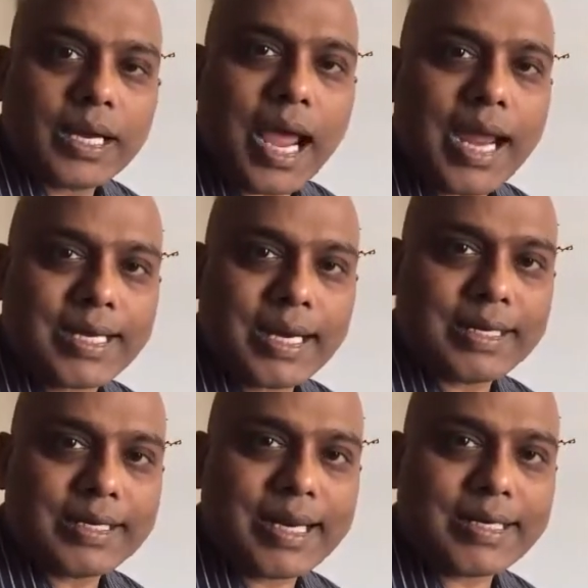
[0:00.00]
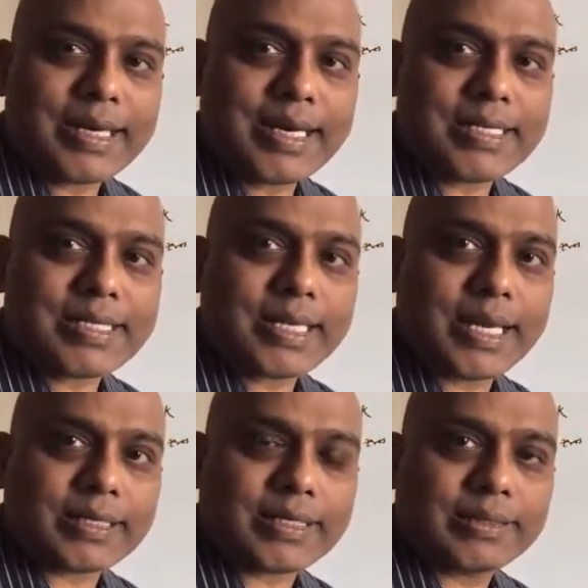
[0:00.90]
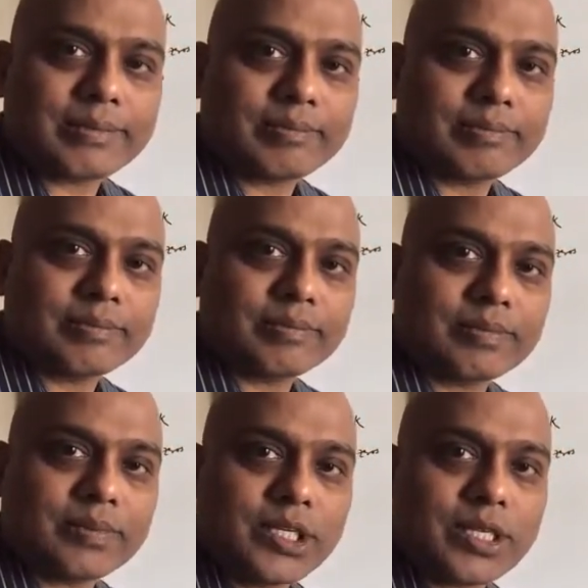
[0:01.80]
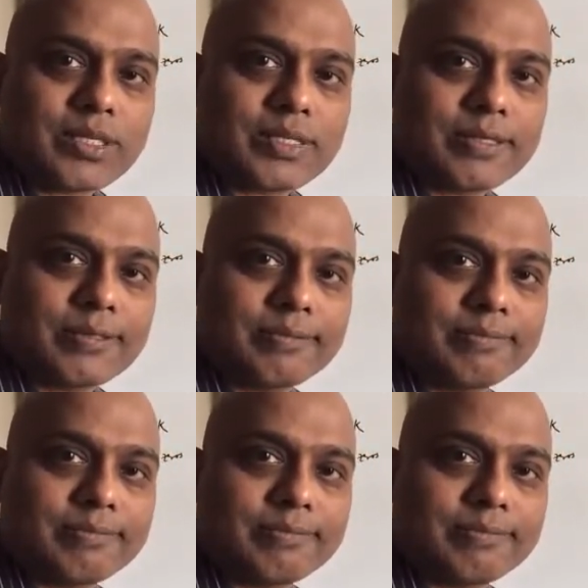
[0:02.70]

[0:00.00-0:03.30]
Right, that is correct. Yes.